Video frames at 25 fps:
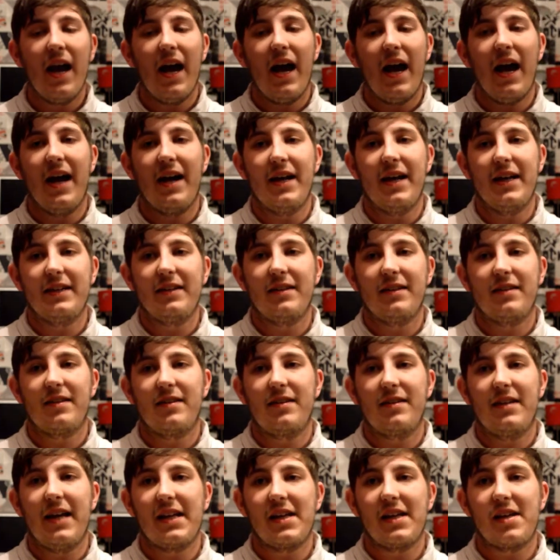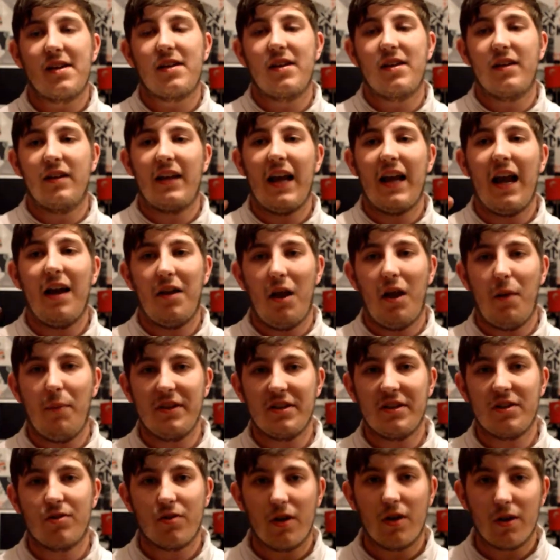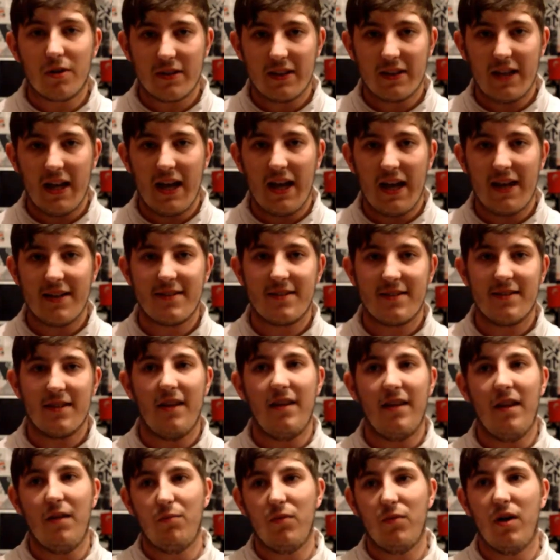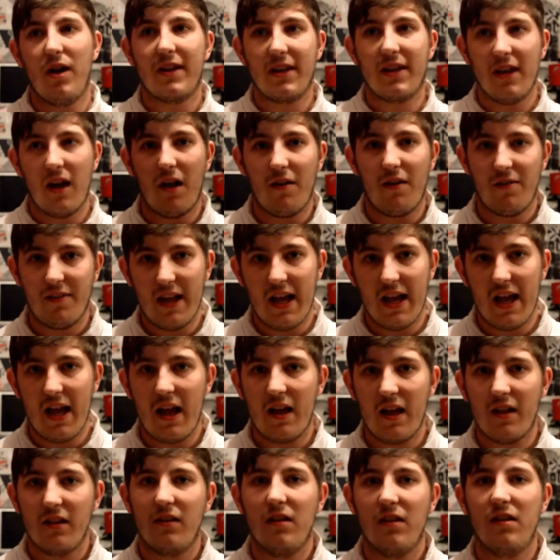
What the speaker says: and then you can count how many strokes it has and then work it off that.